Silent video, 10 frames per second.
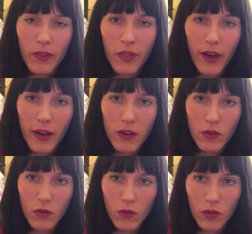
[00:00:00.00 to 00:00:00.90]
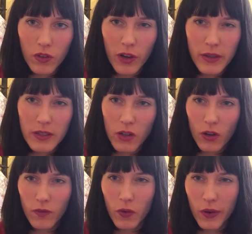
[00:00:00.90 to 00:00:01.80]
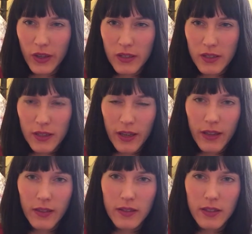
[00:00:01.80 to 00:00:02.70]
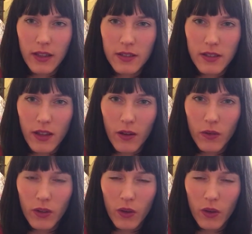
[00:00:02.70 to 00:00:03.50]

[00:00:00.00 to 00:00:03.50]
that although it's not a voice in the sense that